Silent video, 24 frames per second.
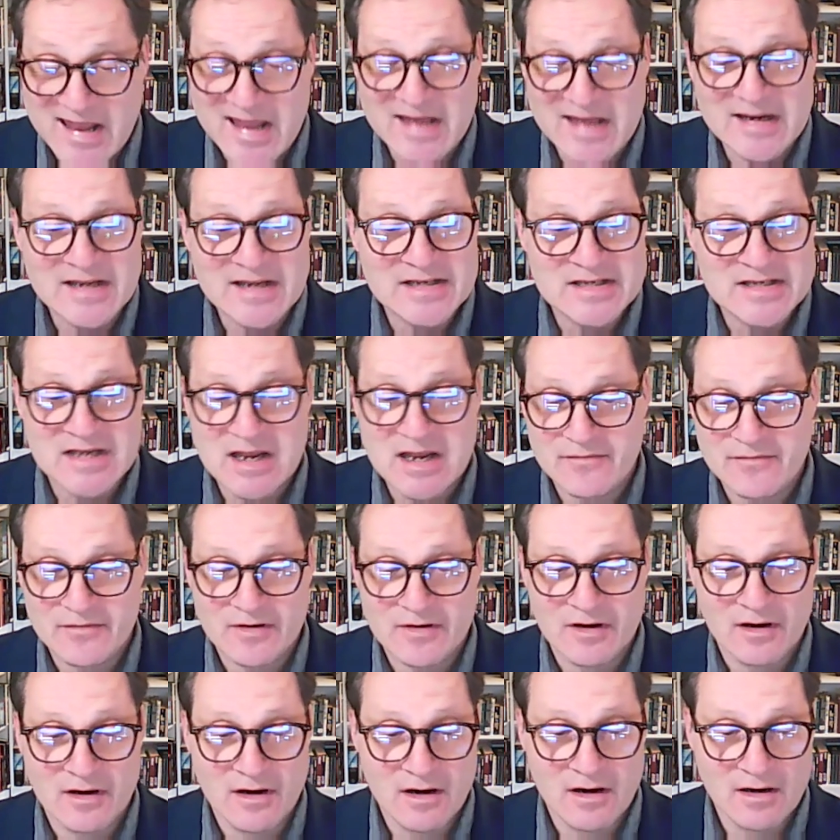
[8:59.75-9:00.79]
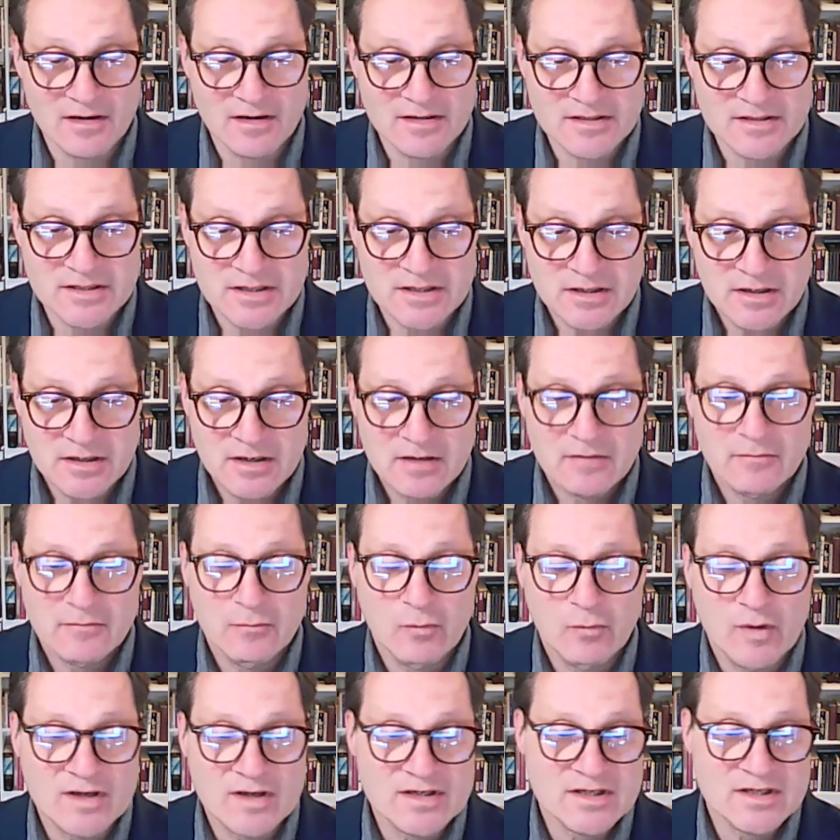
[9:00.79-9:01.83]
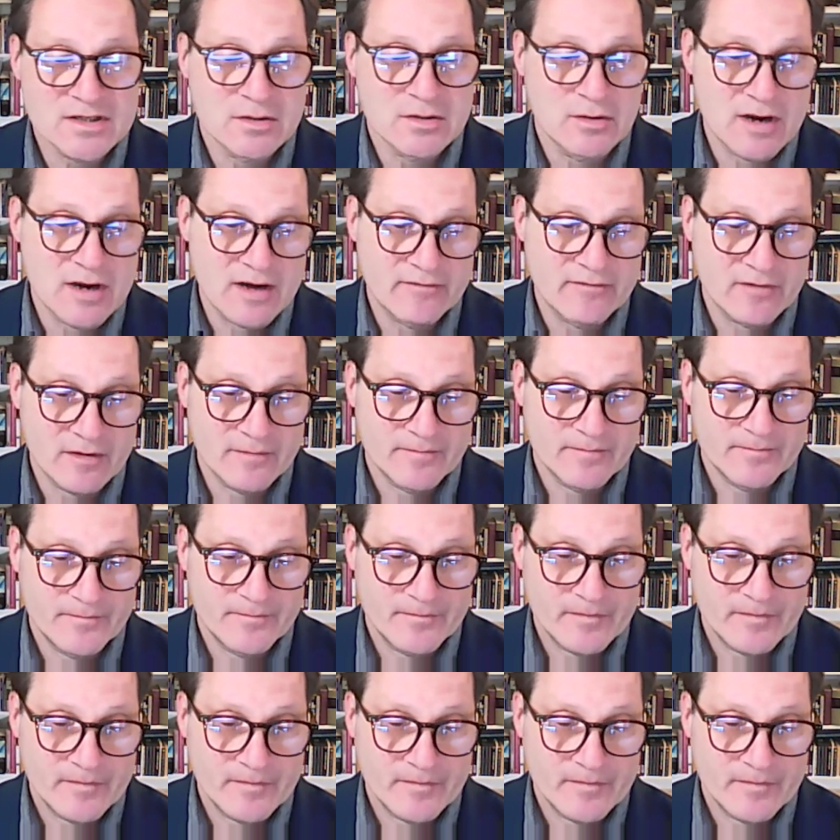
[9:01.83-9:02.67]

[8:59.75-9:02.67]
any safeguards whatsoever.